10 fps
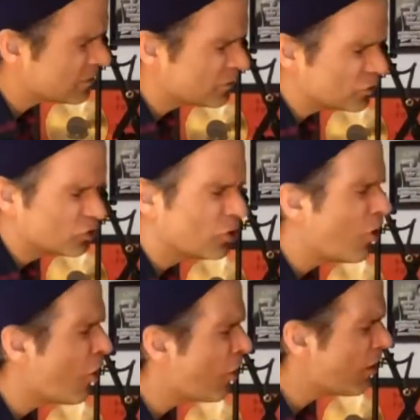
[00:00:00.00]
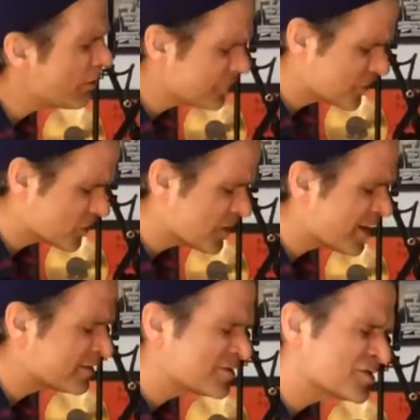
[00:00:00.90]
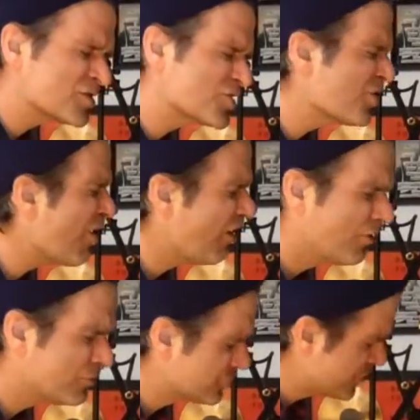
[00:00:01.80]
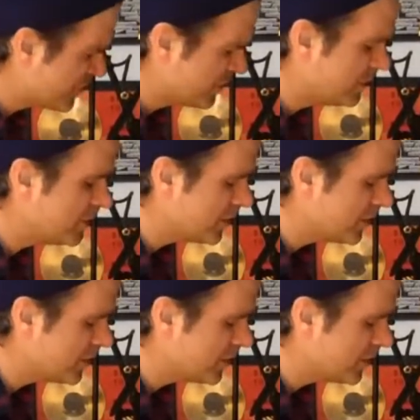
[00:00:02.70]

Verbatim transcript: the glow of Centauri.